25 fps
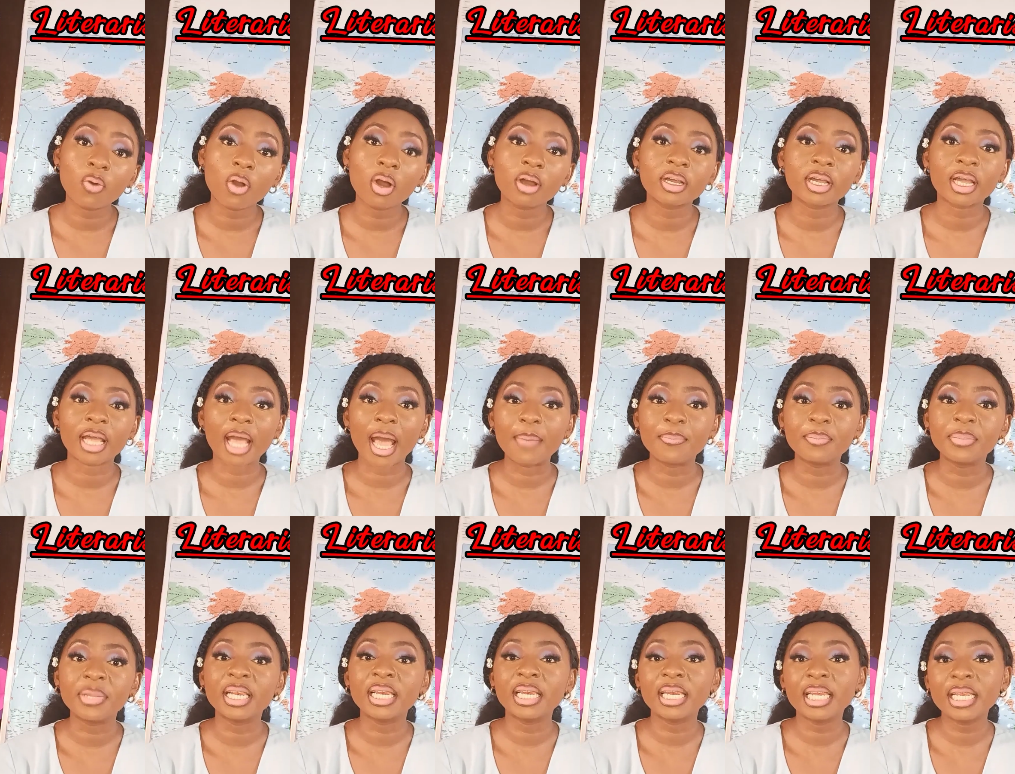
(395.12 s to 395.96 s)
work can
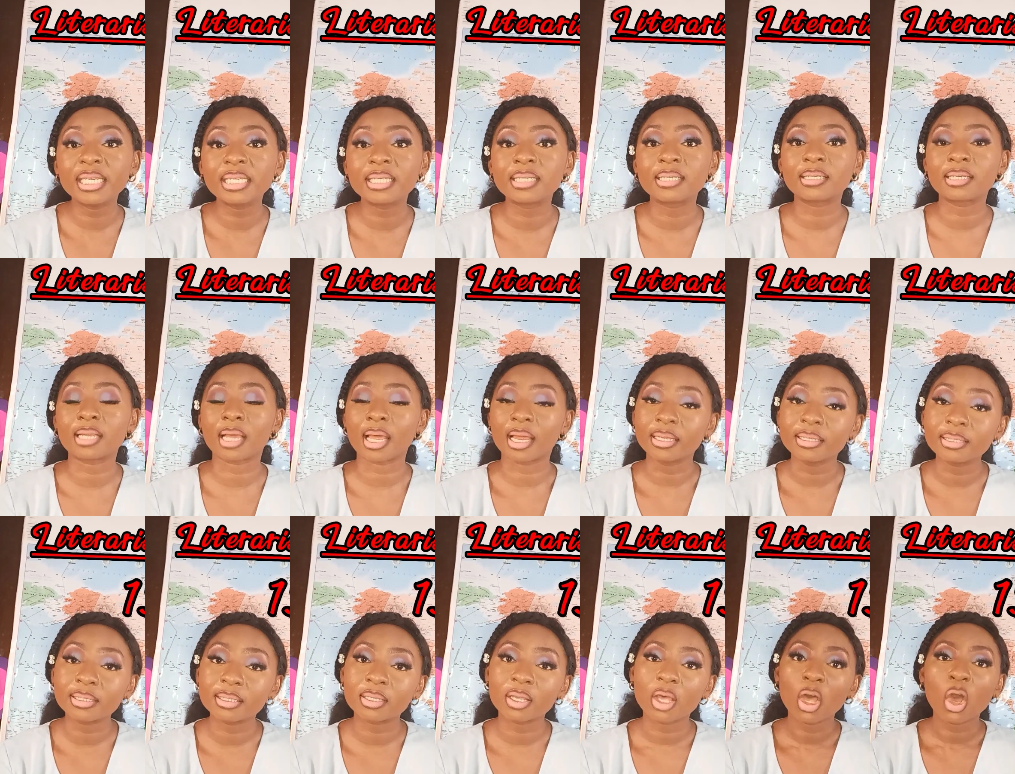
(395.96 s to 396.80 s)
be
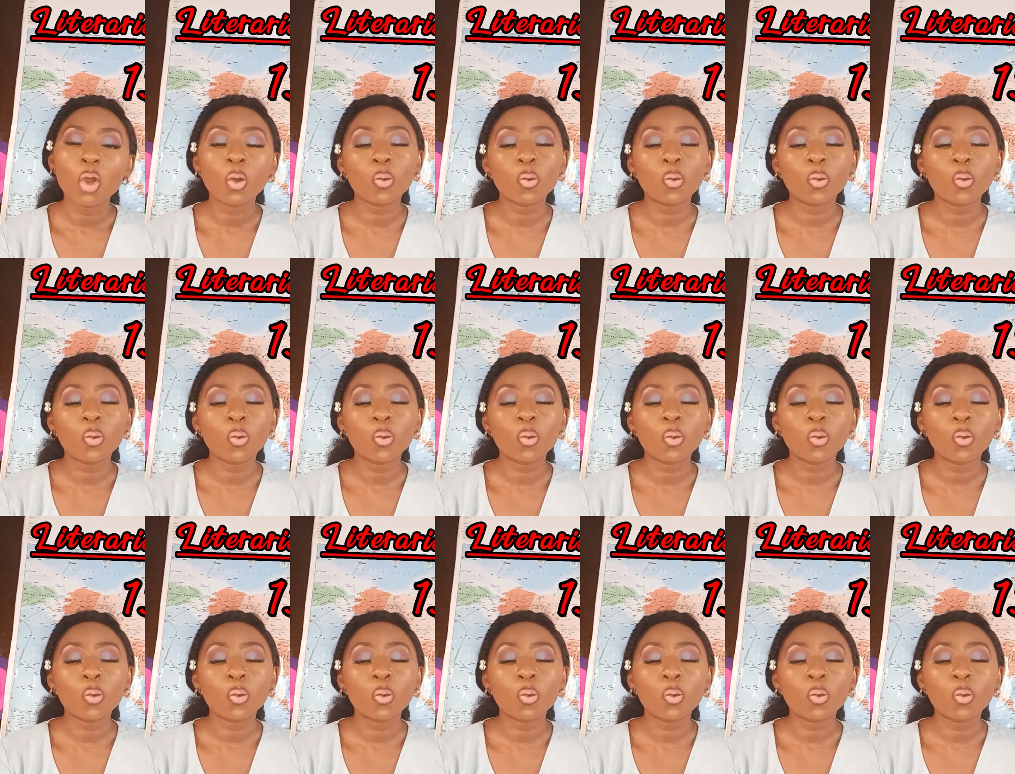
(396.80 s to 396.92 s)
Liedtext,